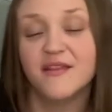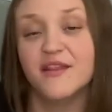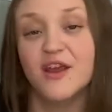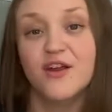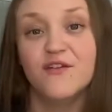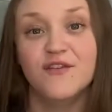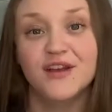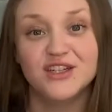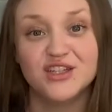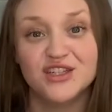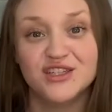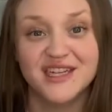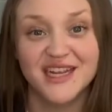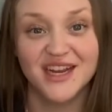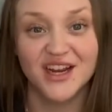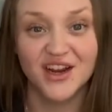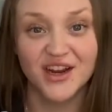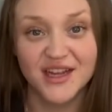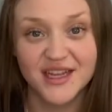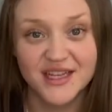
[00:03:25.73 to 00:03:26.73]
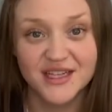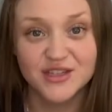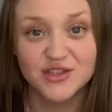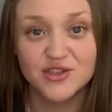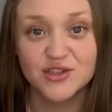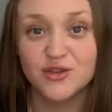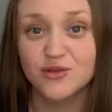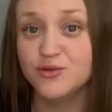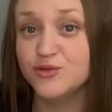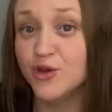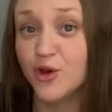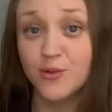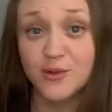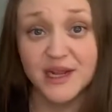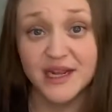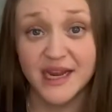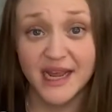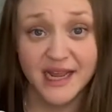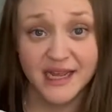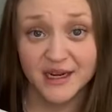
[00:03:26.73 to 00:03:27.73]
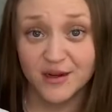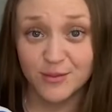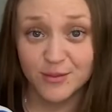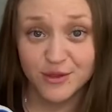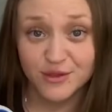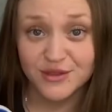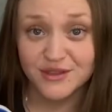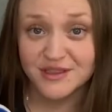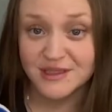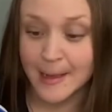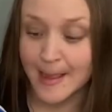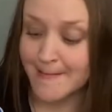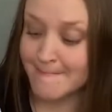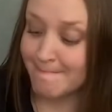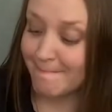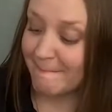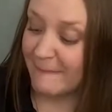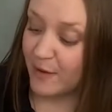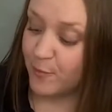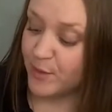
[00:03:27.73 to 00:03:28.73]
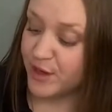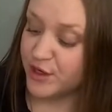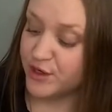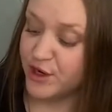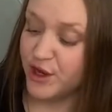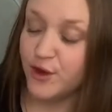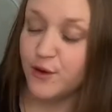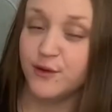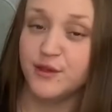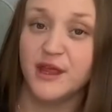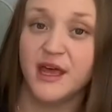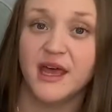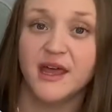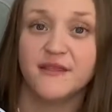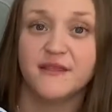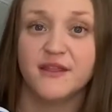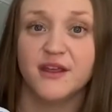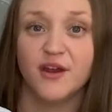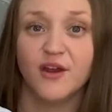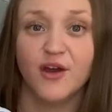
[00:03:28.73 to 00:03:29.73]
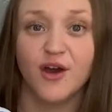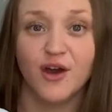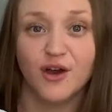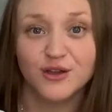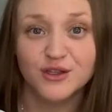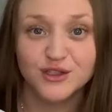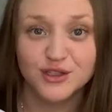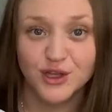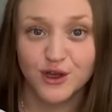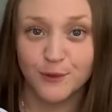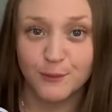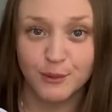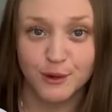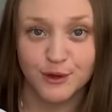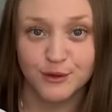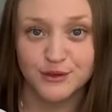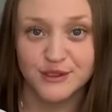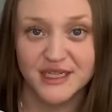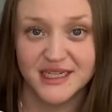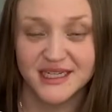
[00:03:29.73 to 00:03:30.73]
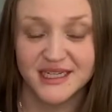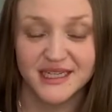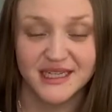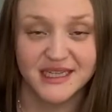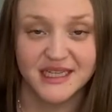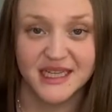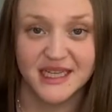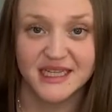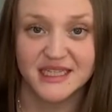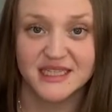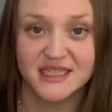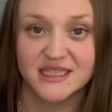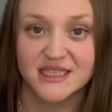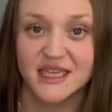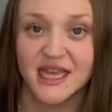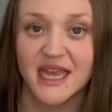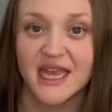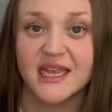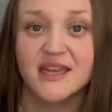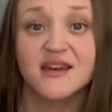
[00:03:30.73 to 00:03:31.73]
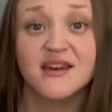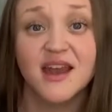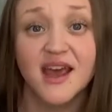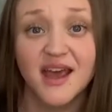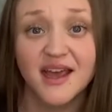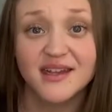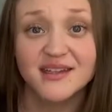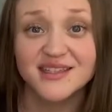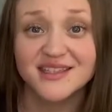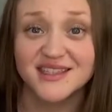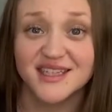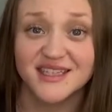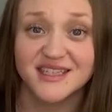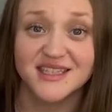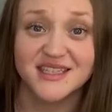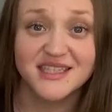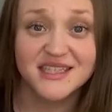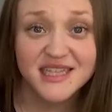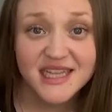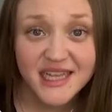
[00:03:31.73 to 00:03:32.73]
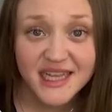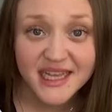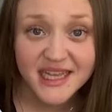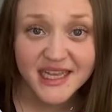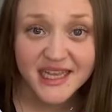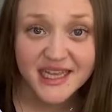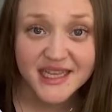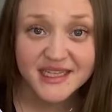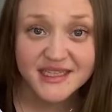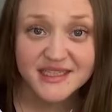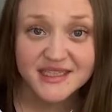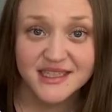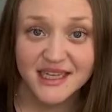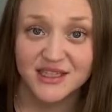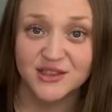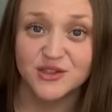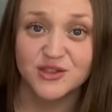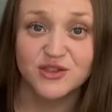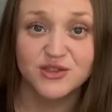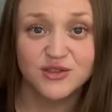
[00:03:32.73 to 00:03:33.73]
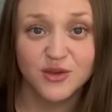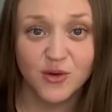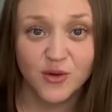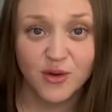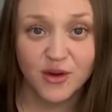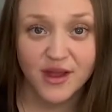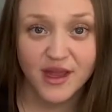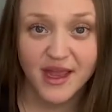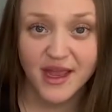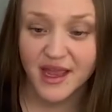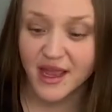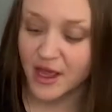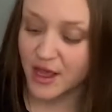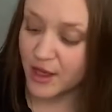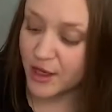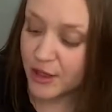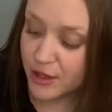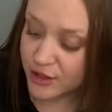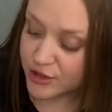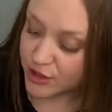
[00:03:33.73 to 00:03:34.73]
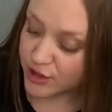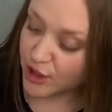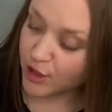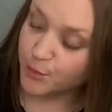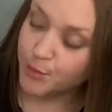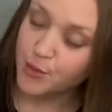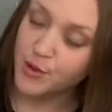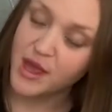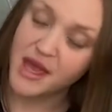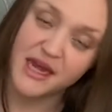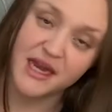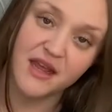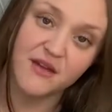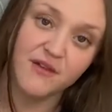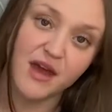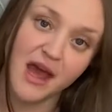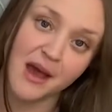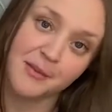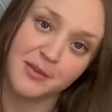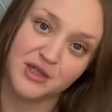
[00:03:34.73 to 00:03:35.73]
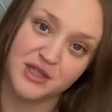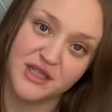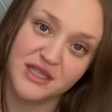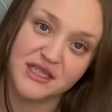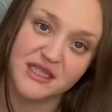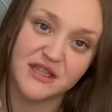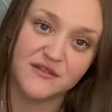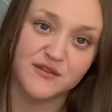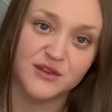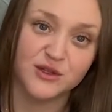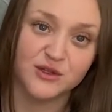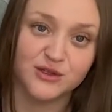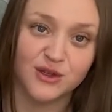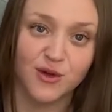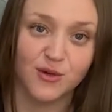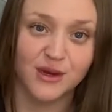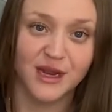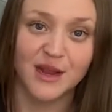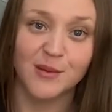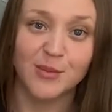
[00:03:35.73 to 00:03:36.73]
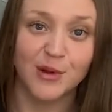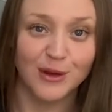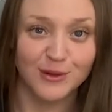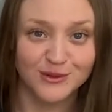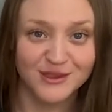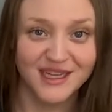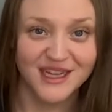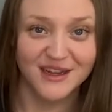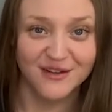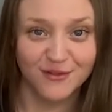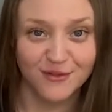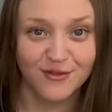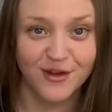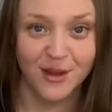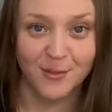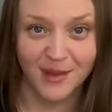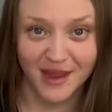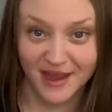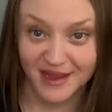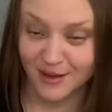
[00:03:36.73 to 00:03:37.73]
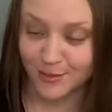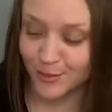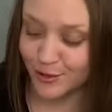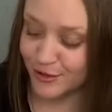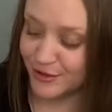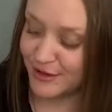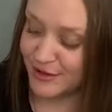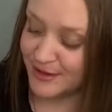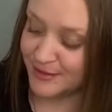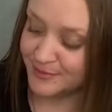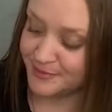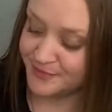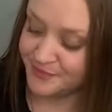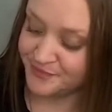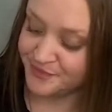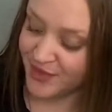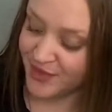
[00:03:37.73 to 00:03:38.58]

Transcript: there are vegetarians who don't eat animals, and we know that there are also protein in things like nuts and seeds and soy. So there are plenty of options if you don't eat protein from animals.